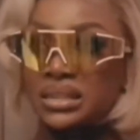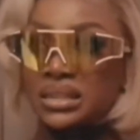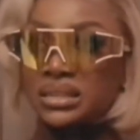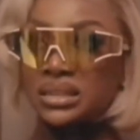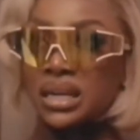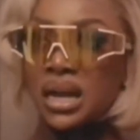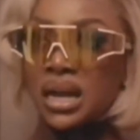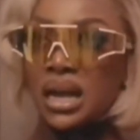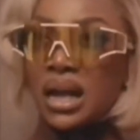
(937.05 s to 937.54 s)

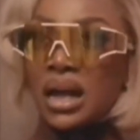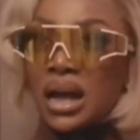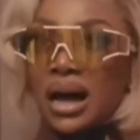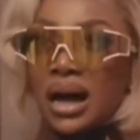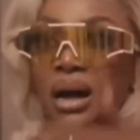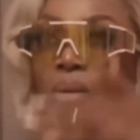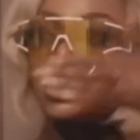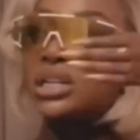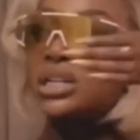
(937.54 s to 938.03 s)
And
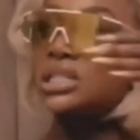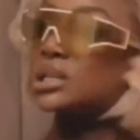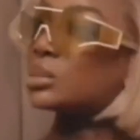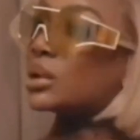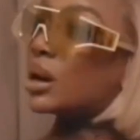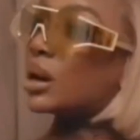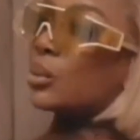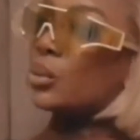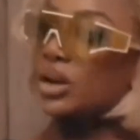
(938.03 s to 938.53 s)
I wanted
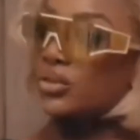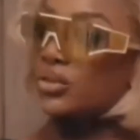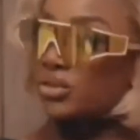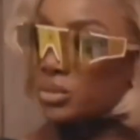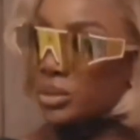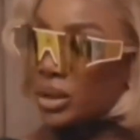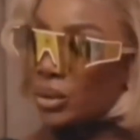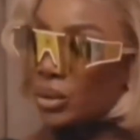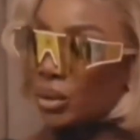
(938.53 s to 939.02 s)
to be away
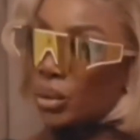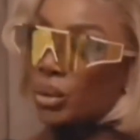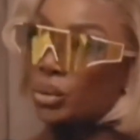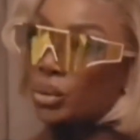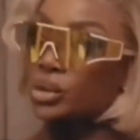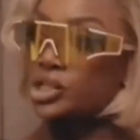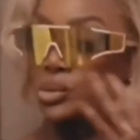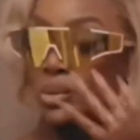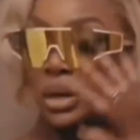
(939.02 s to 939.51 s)
from it mm-hmm.
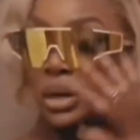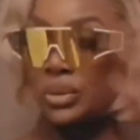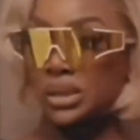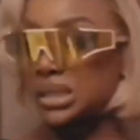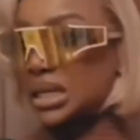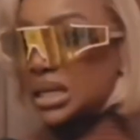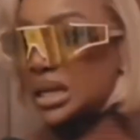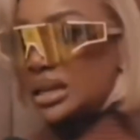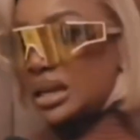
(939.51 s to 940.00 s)
all, which is why
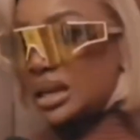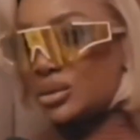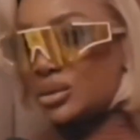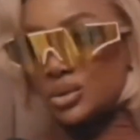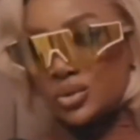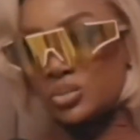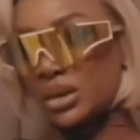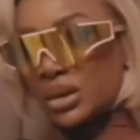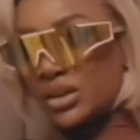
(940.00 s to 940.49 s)
mm-hmm. I went to LA.
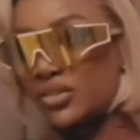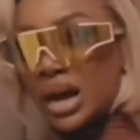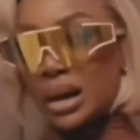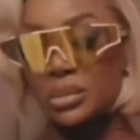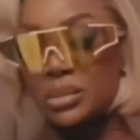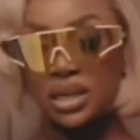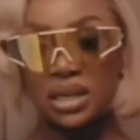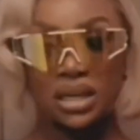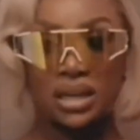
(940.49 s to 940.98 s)
I was with my
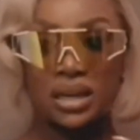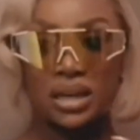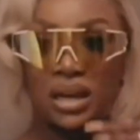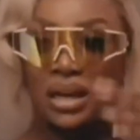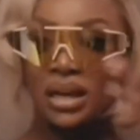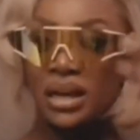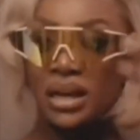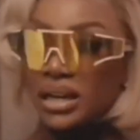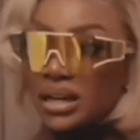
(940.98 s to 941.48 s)
family,
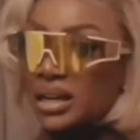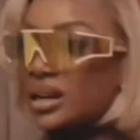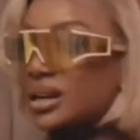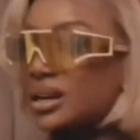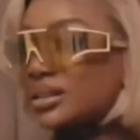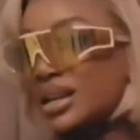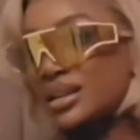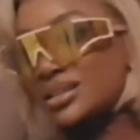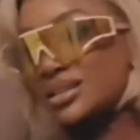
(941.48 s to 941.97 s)

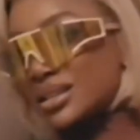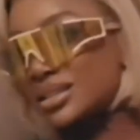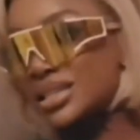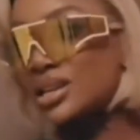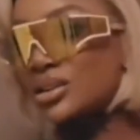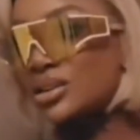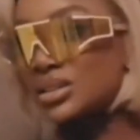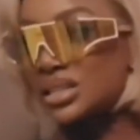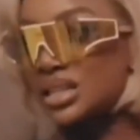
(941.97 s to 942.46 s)
getting like the
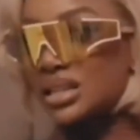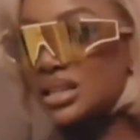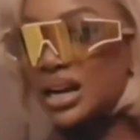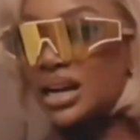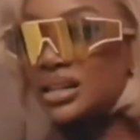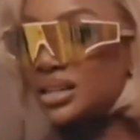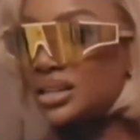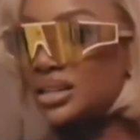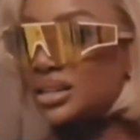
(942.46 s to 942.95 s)
TLC
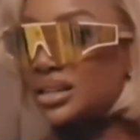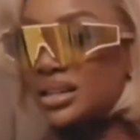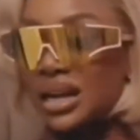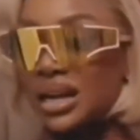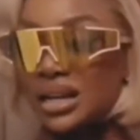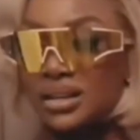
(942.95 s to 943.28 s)
that I needed.